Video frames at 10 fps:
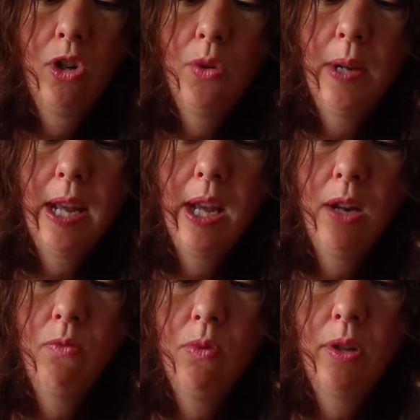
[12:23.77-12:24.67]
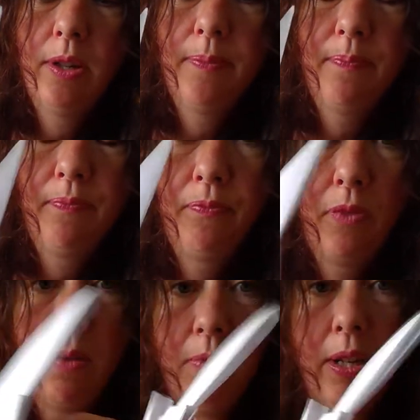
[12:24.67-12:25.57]
doing it inwards,
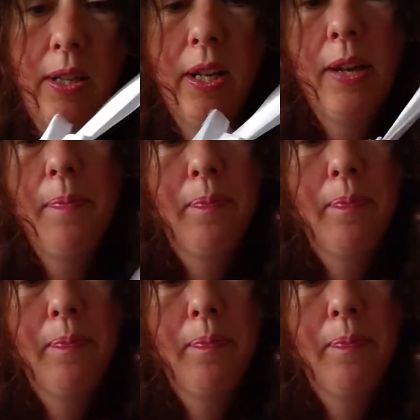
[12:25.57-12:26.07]
let me see.